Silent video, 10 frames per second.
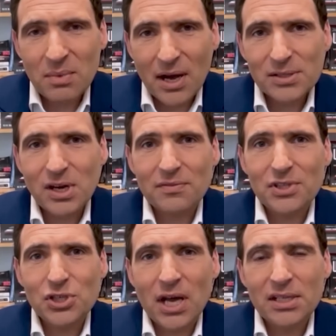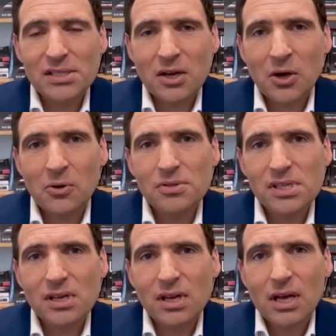miles off the Chinese
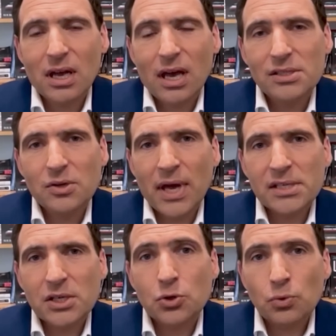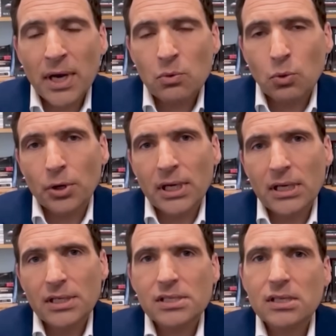coast. And so that's a great worry.
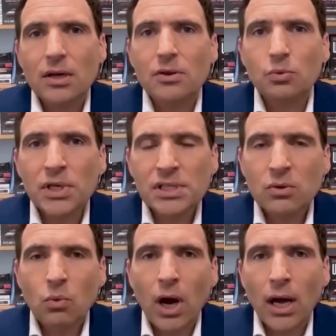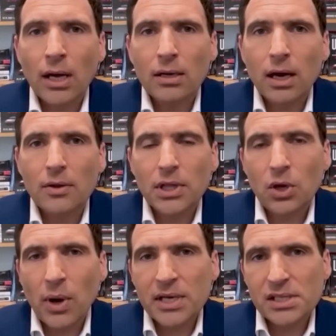It's uh, the reason why uh, the
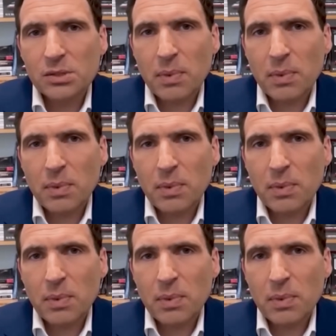U S has